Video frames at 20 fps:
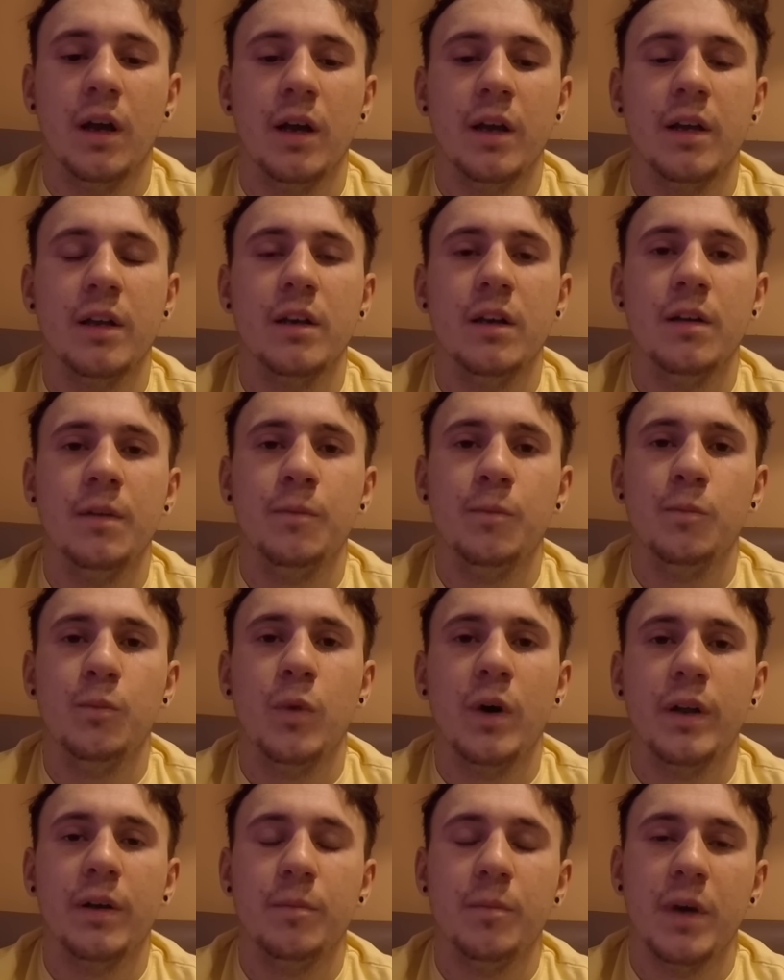I
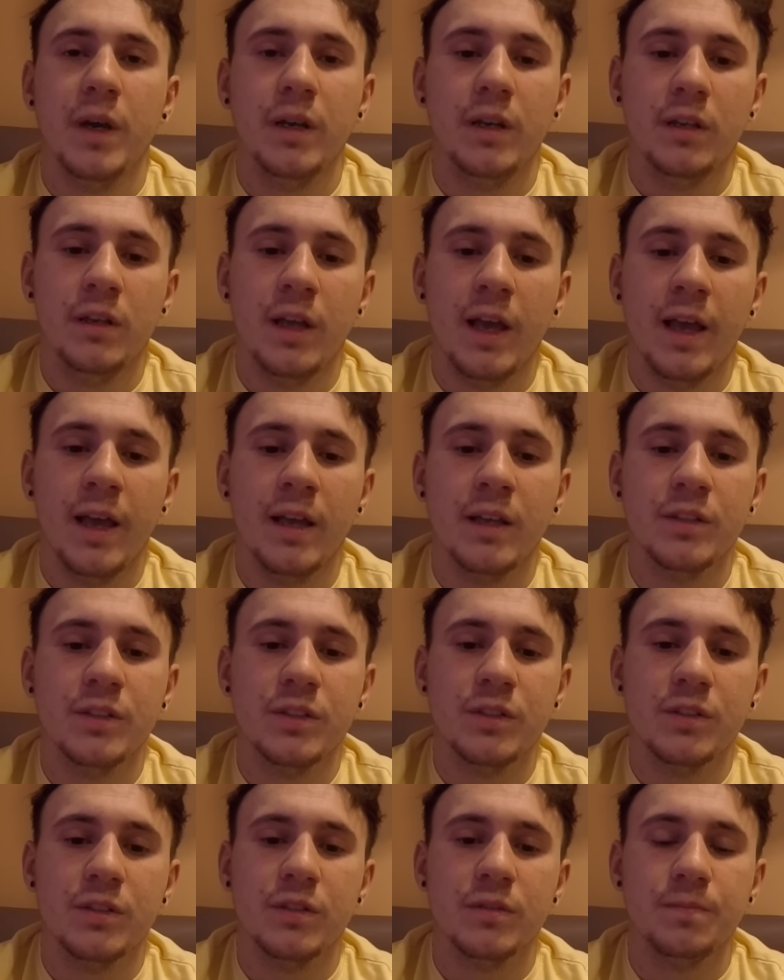underwent many
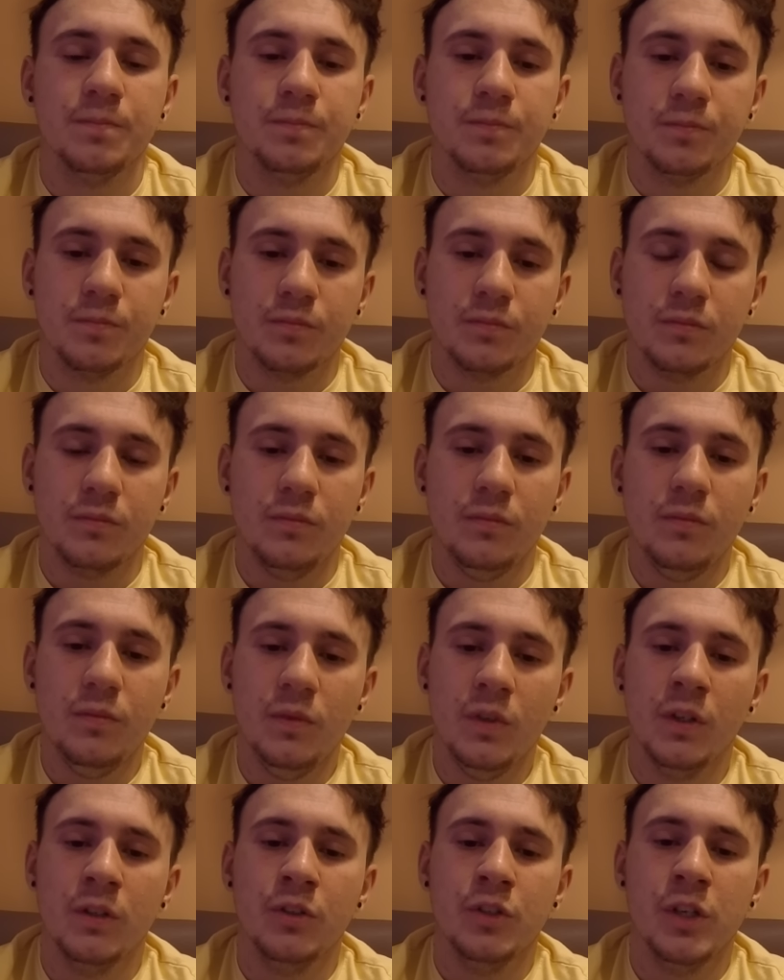tests
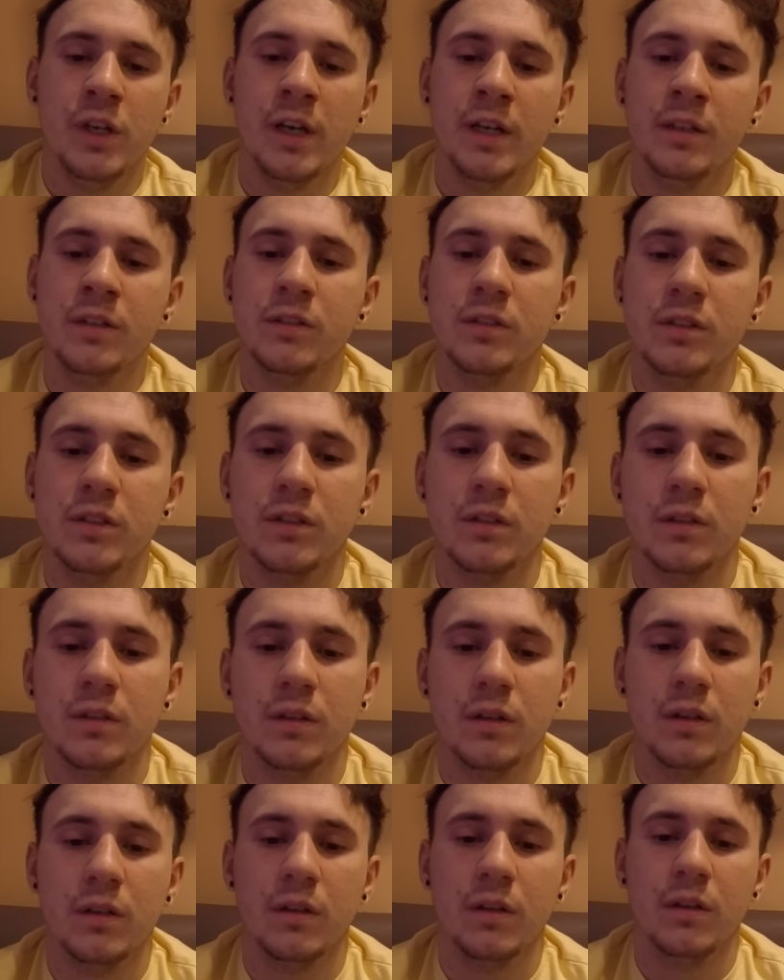and checks
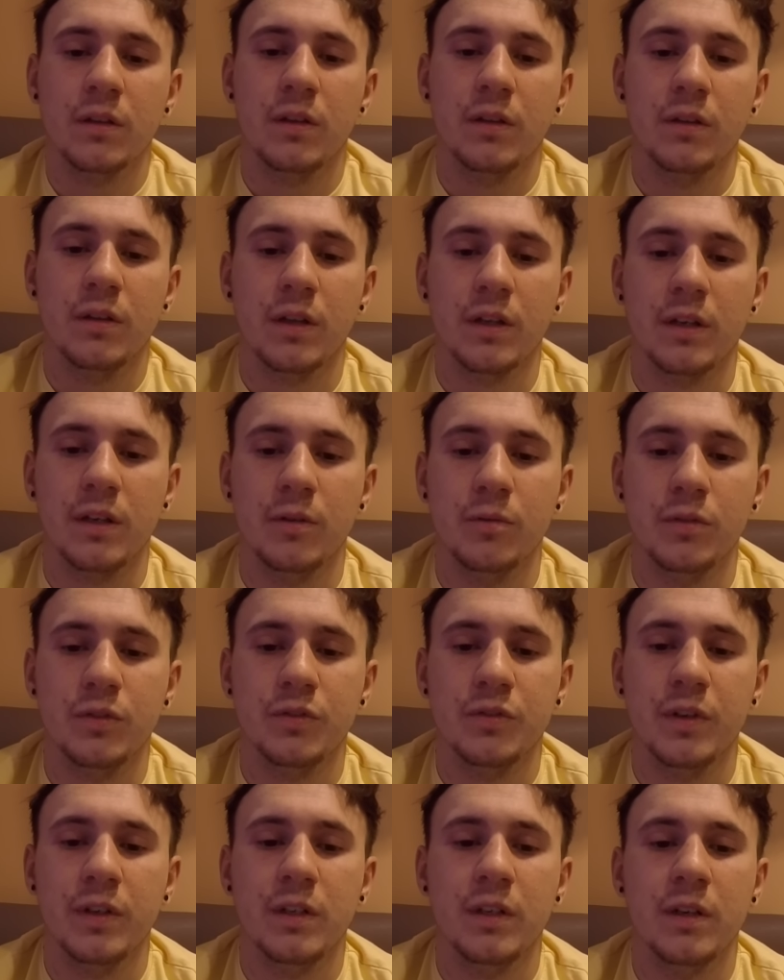that I was
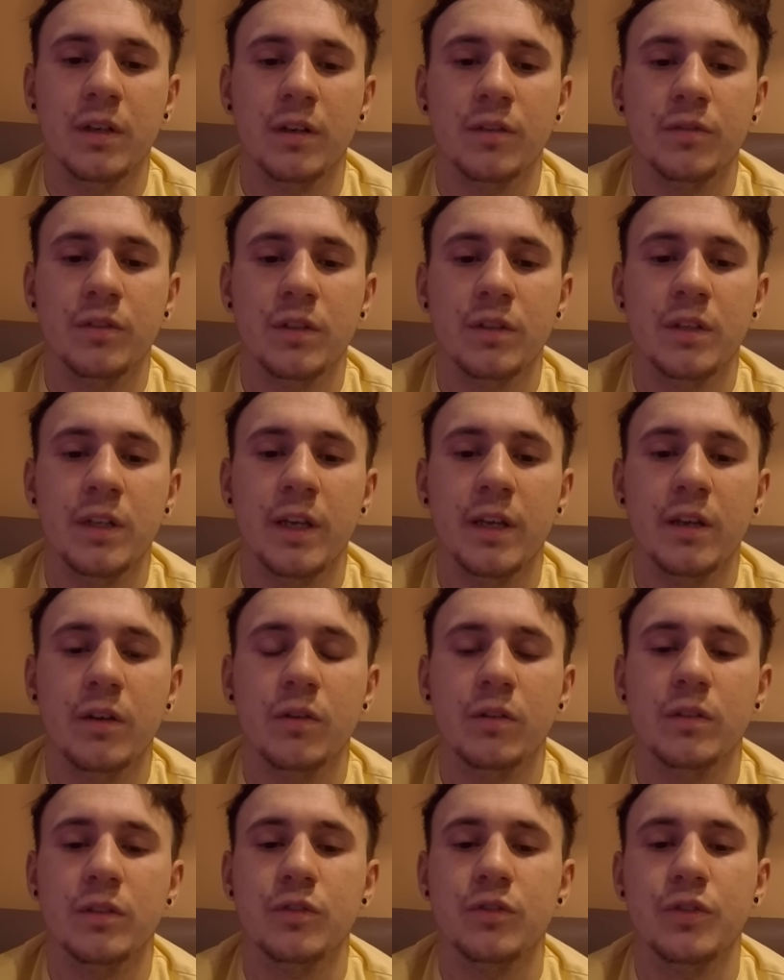fit enough to take
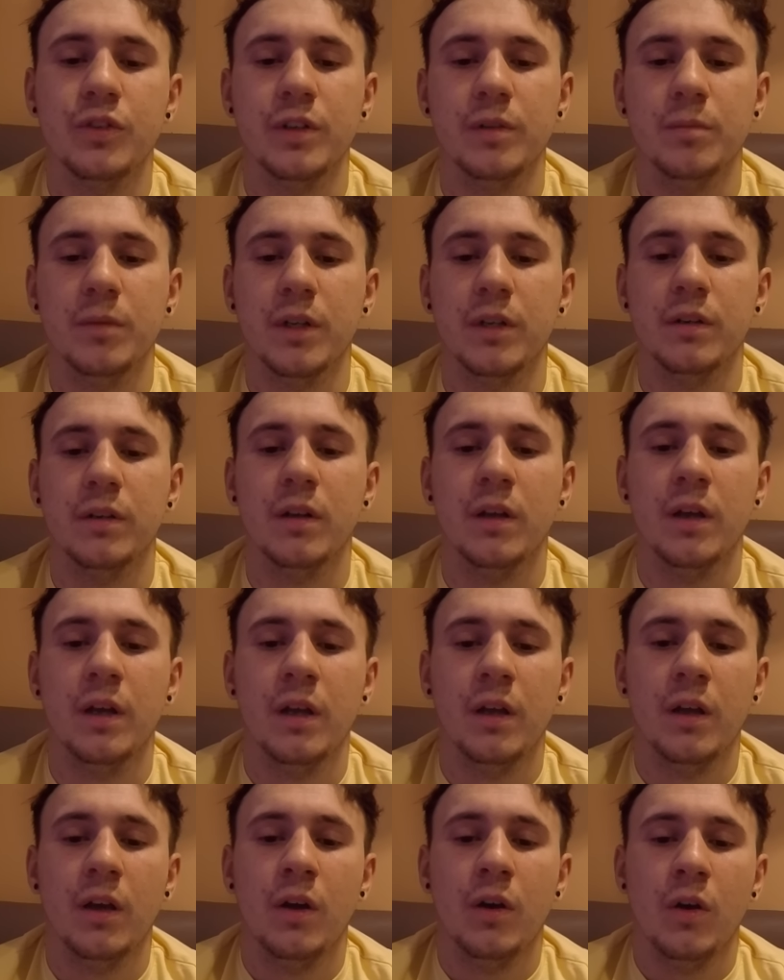on this treatment.
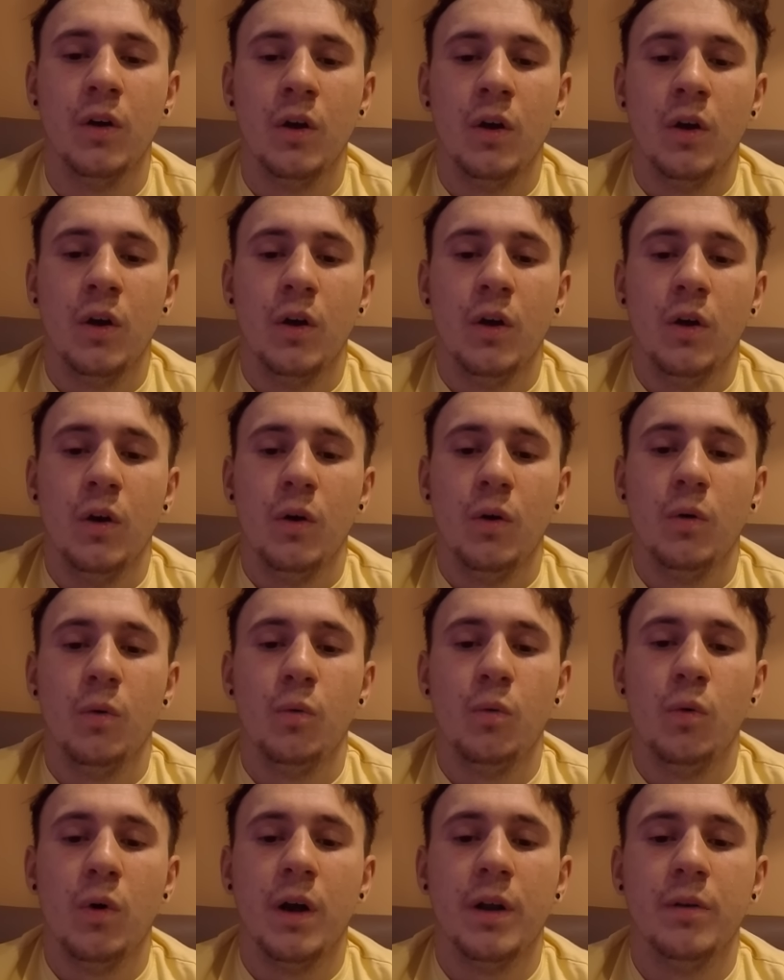
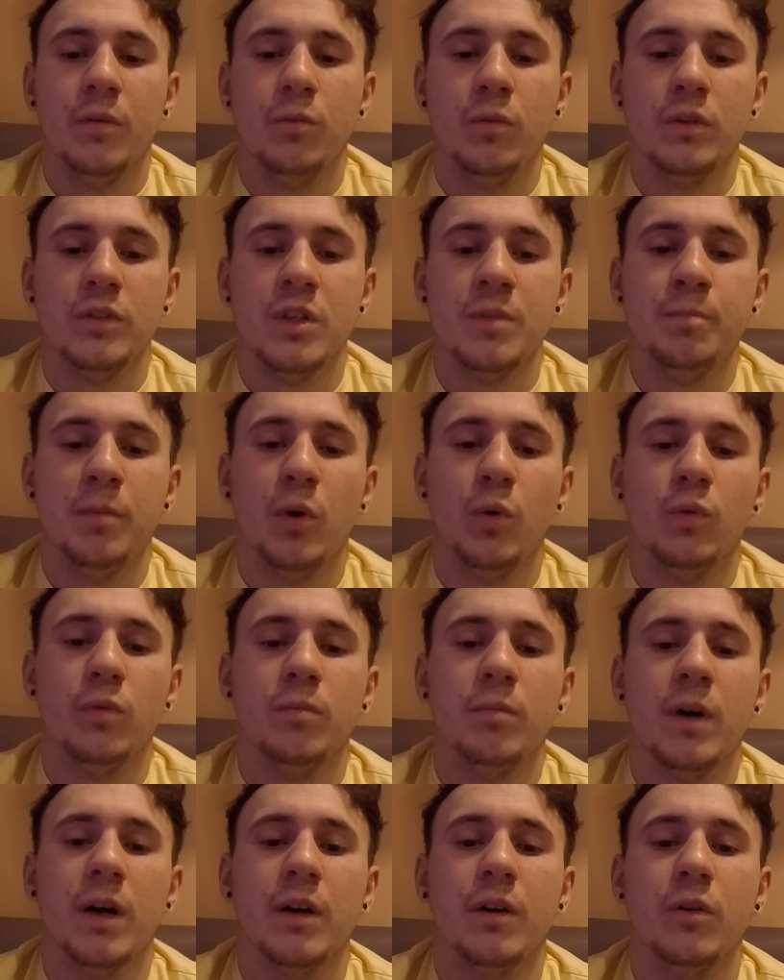One was a
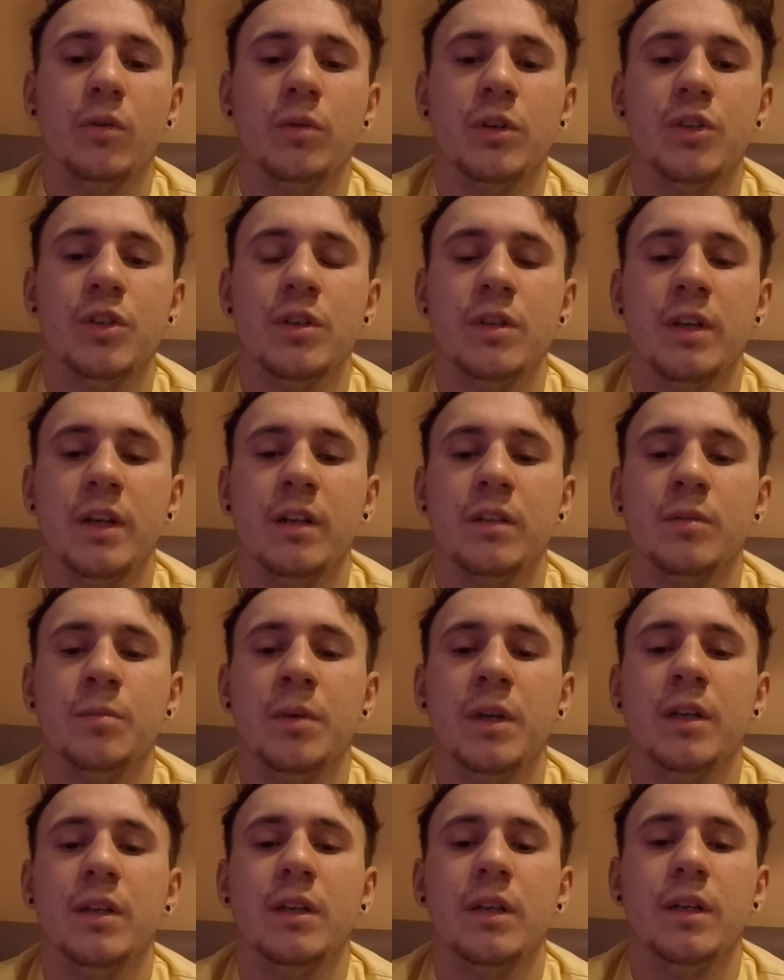bone marrow, which entailed a
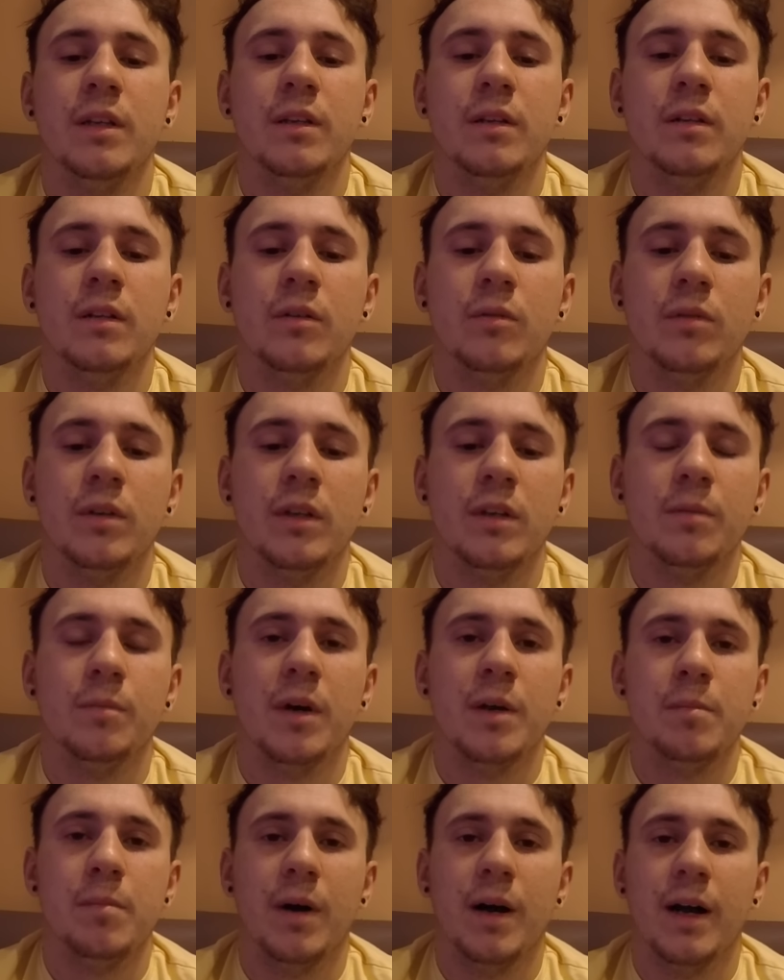big needle going into
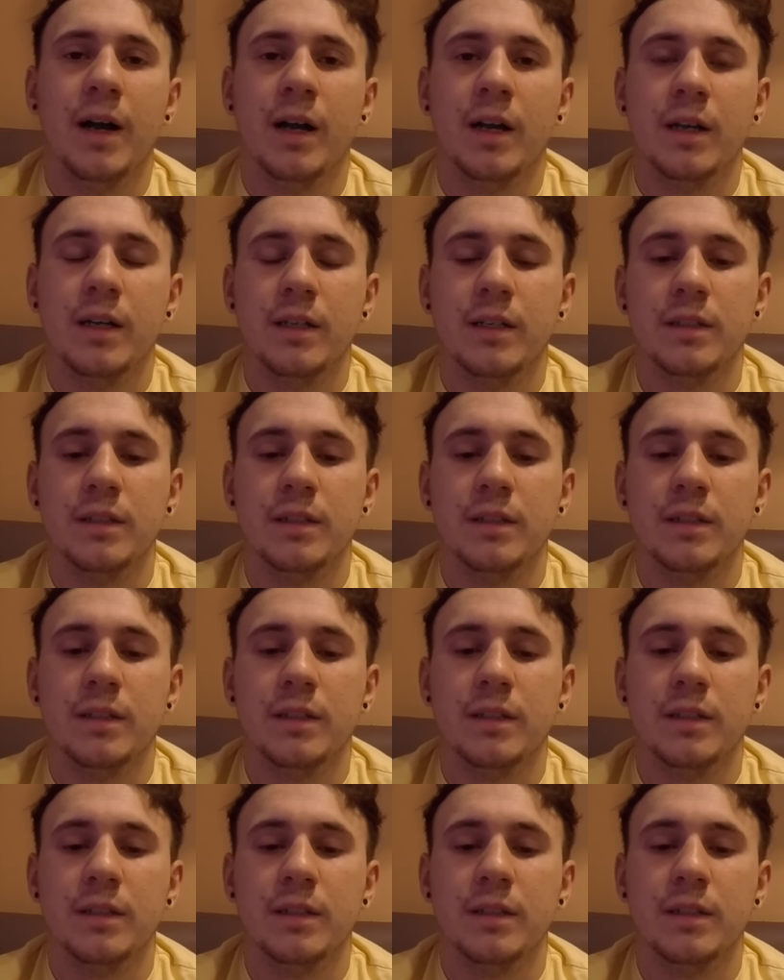my back.